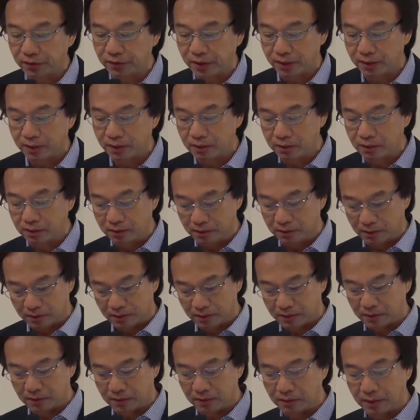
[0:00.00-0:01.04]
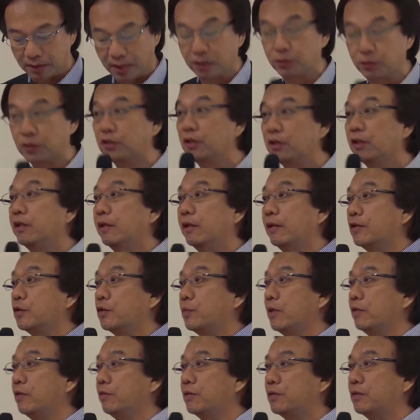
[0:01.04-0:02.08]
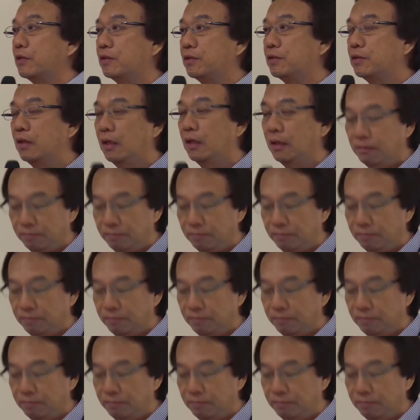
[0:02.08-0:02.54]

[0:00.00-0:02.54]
their language learning experiences.